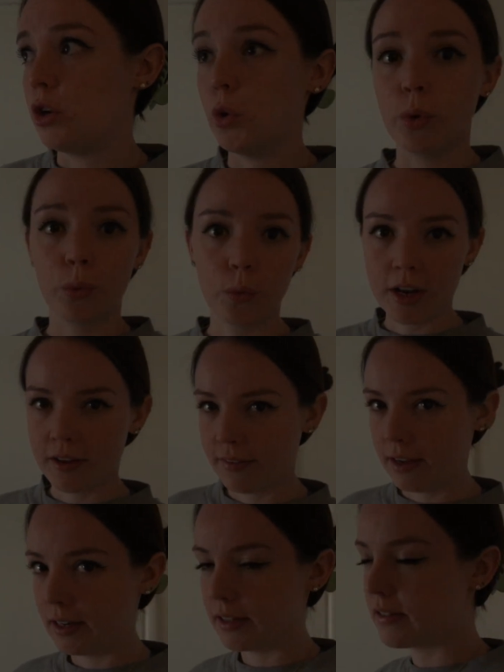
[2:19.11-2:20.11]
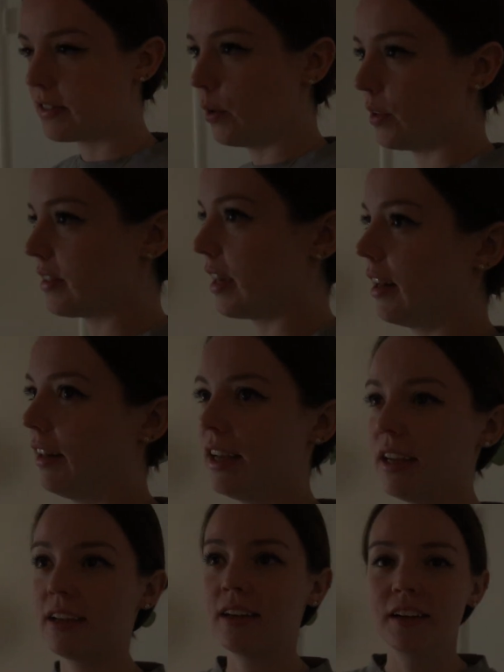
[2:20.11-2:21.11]
new and renovated, so it's kind of
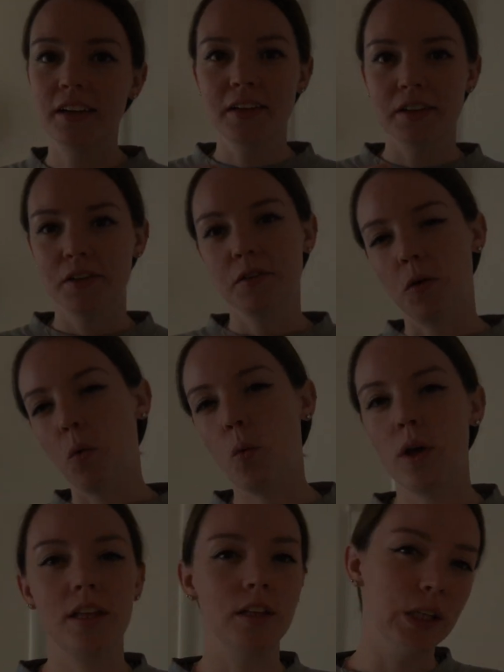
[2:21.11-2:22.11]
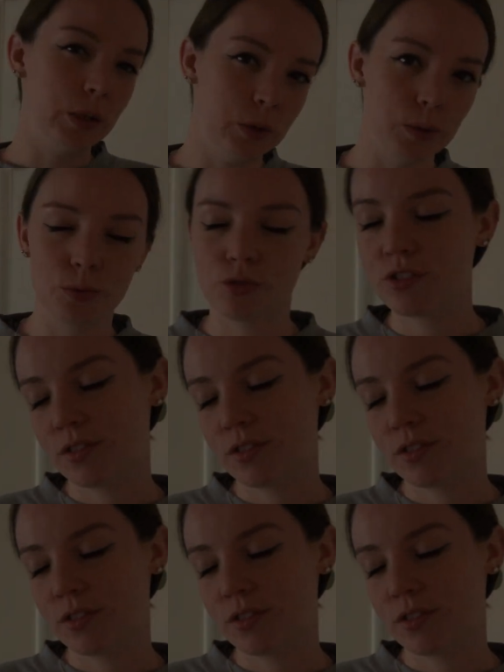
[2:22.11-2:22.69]
like win-lose